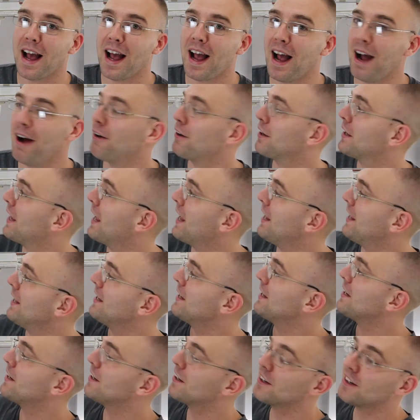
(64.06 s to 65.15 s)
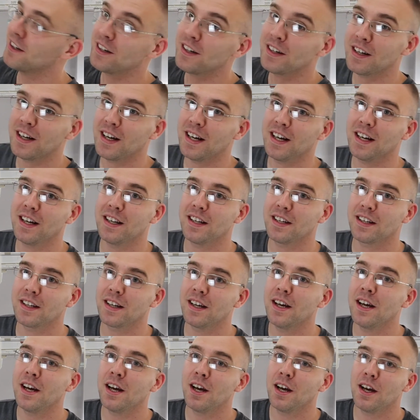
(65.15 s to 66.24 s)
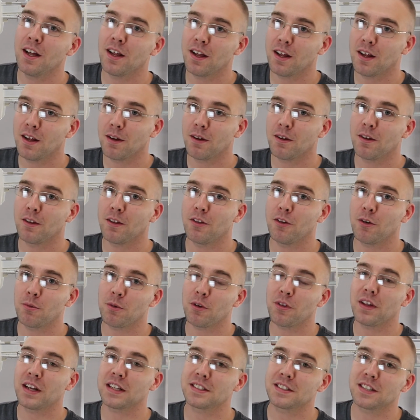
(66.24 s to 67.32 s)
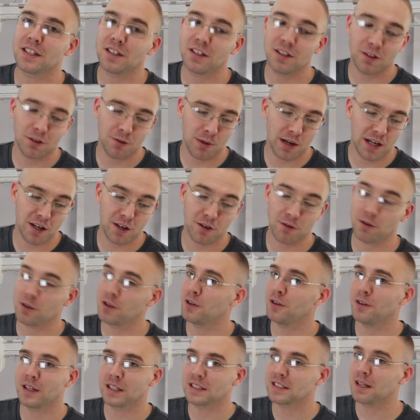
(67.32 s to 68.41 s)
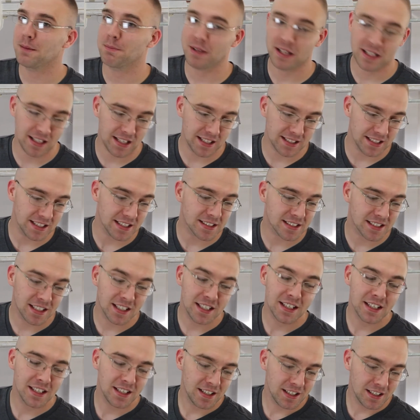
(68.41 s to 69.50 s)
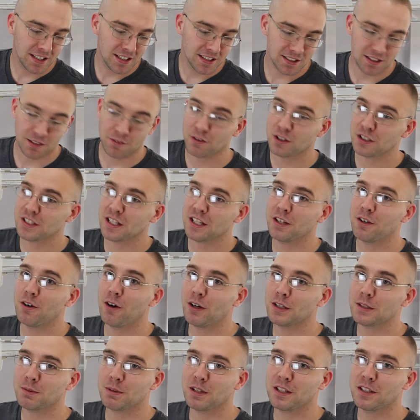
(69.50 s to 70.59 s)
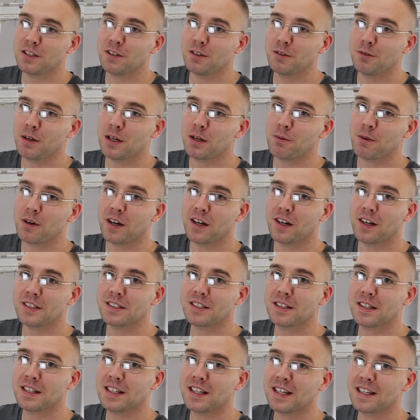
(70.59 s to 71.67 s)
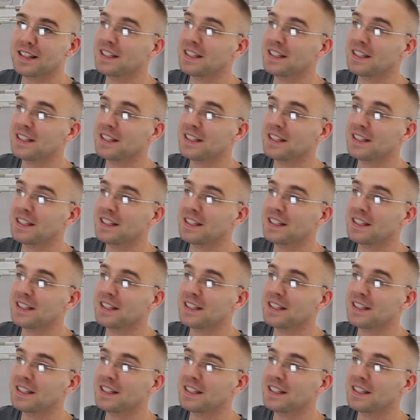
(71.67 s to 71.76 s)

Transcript: how to get in here and normal things to do when you're doing something like this. So the first thing you always want to do when you're working on something like